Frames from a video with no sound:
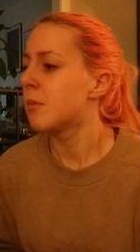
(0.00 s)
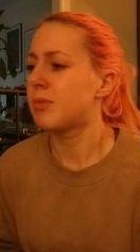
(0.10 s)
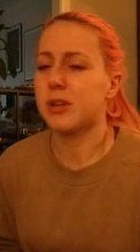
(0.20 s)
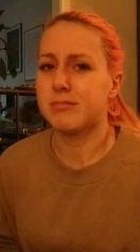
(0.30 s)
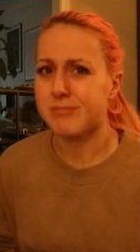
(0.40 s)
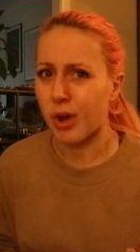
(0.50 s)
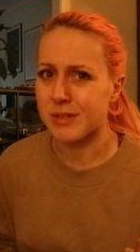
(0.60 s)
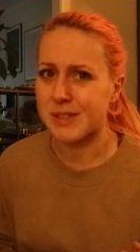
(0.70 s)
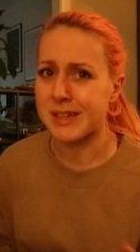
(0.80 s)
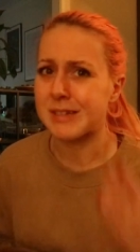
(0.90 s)
but
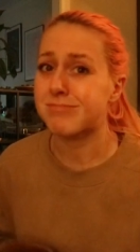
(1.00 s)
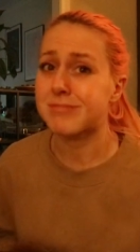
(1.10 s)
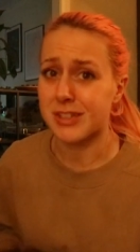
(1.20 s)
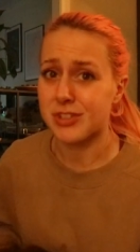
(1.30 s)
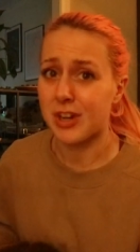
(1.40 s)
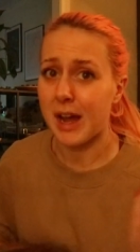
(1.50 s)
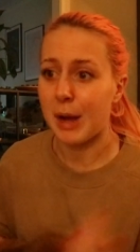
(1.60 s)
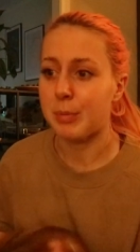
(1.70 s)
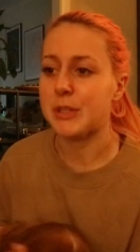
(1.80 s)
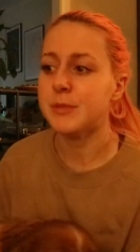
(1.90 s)
obviously that's gonna
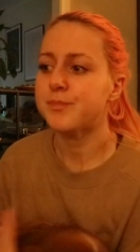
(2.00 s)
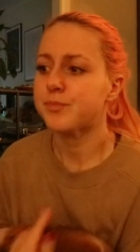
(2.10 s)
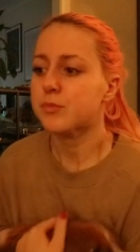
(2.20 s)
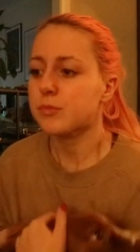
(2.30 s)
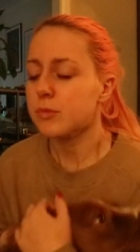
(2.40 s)
happen.